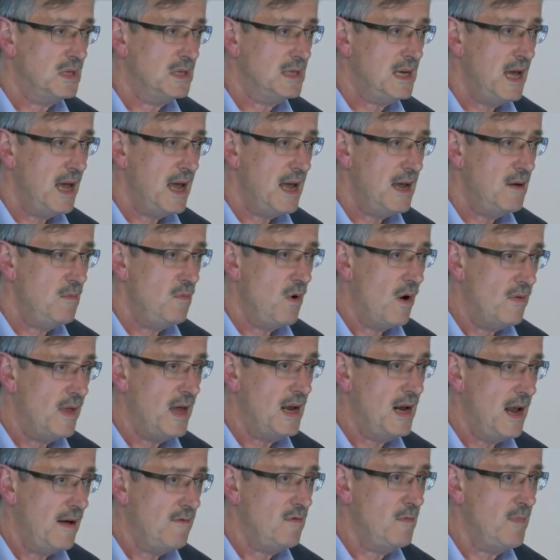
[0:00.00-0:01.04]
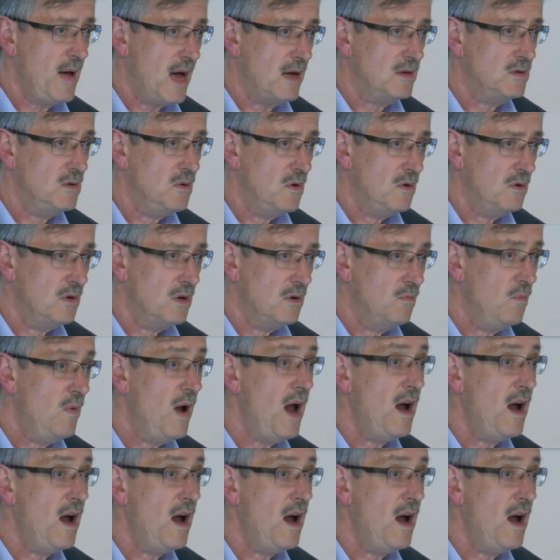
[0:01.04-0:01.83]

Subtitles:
say what they love about Auckland.